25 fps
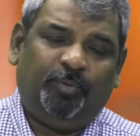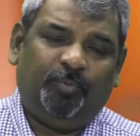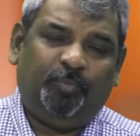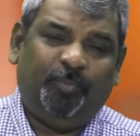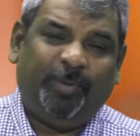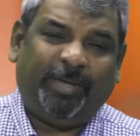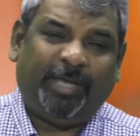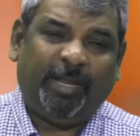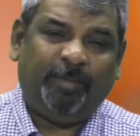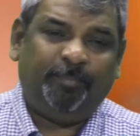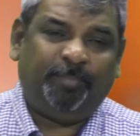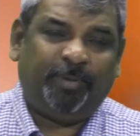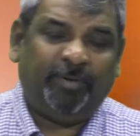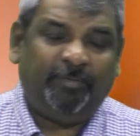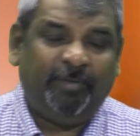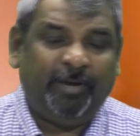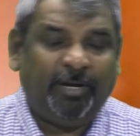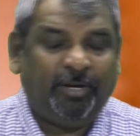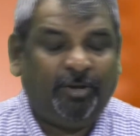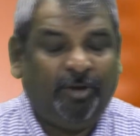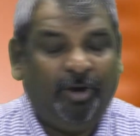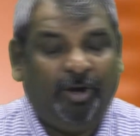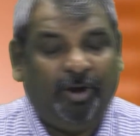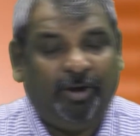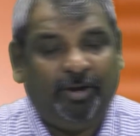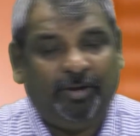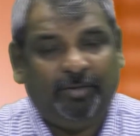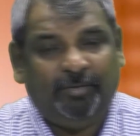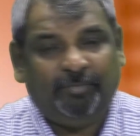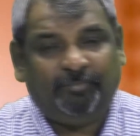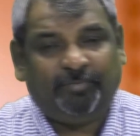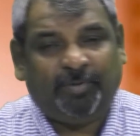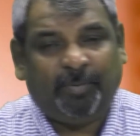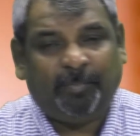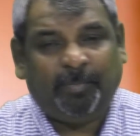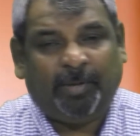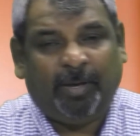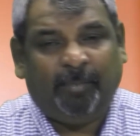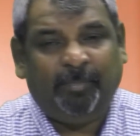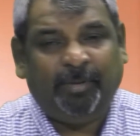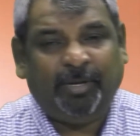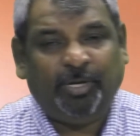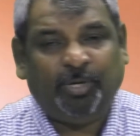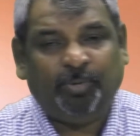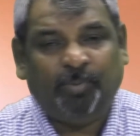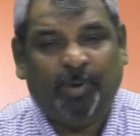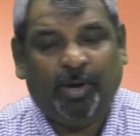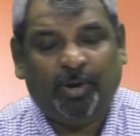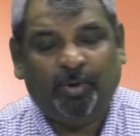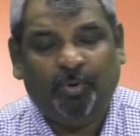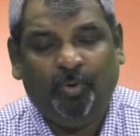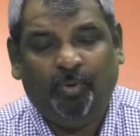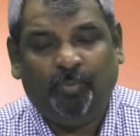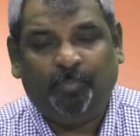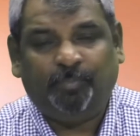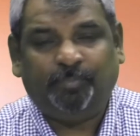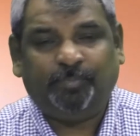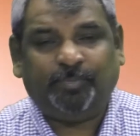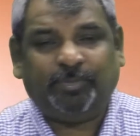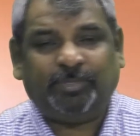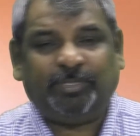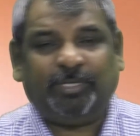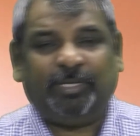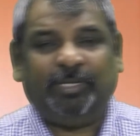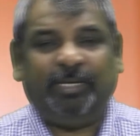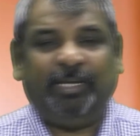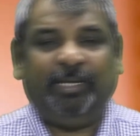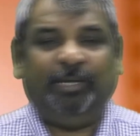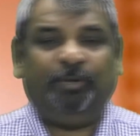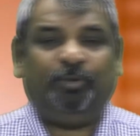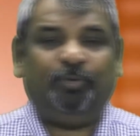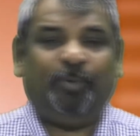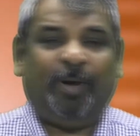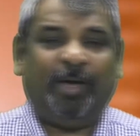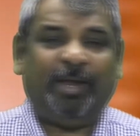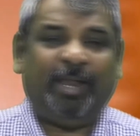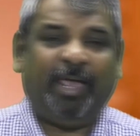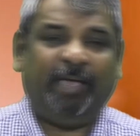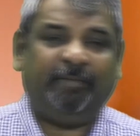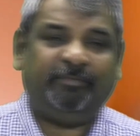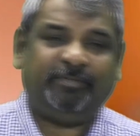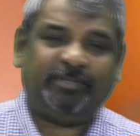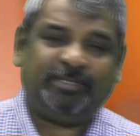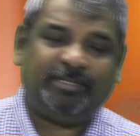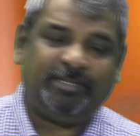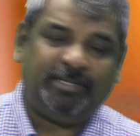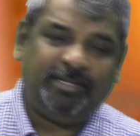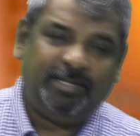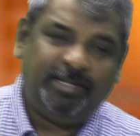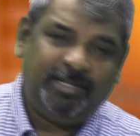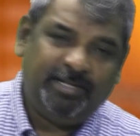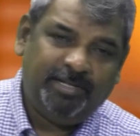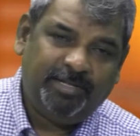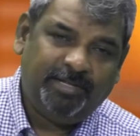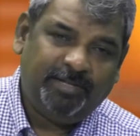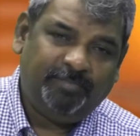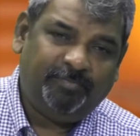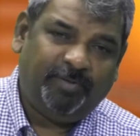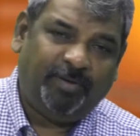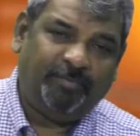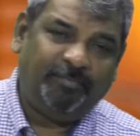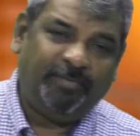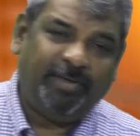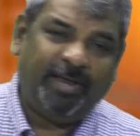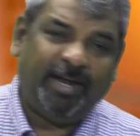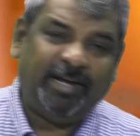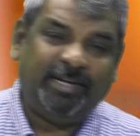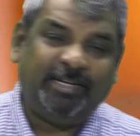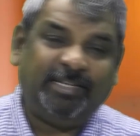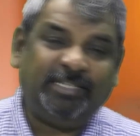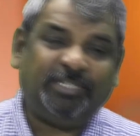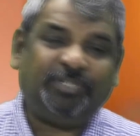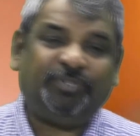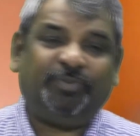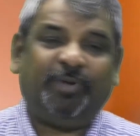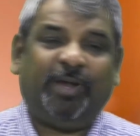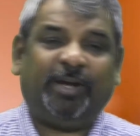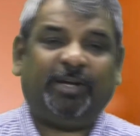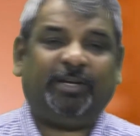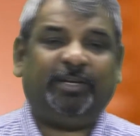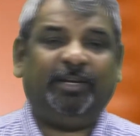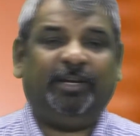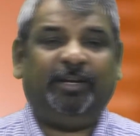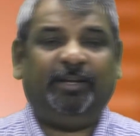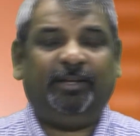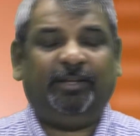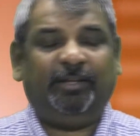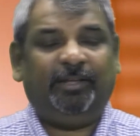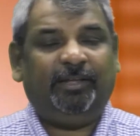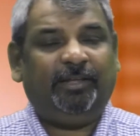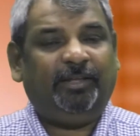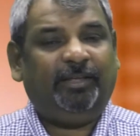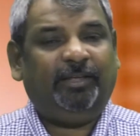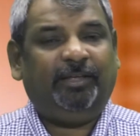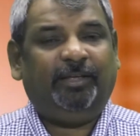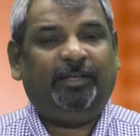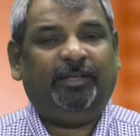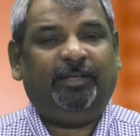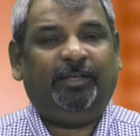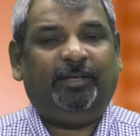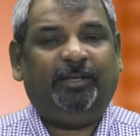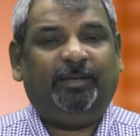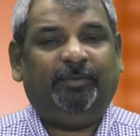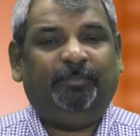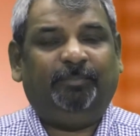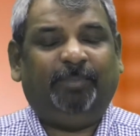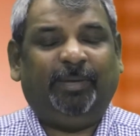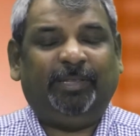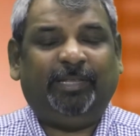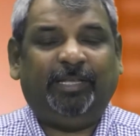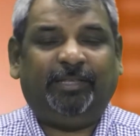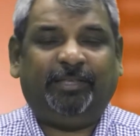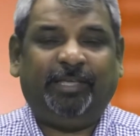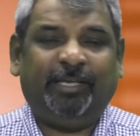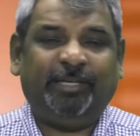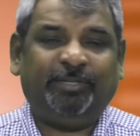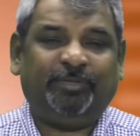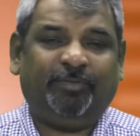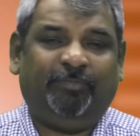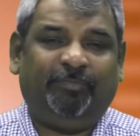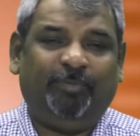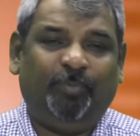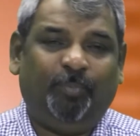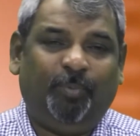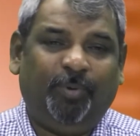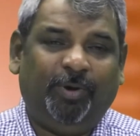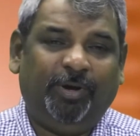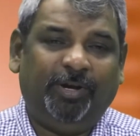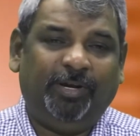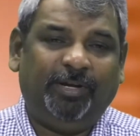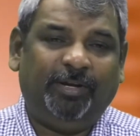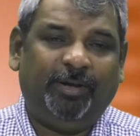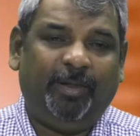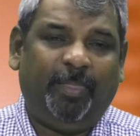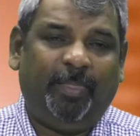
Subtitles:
we can prevent God from coming to our homes, into our lives, when we are distracted by the things of the world.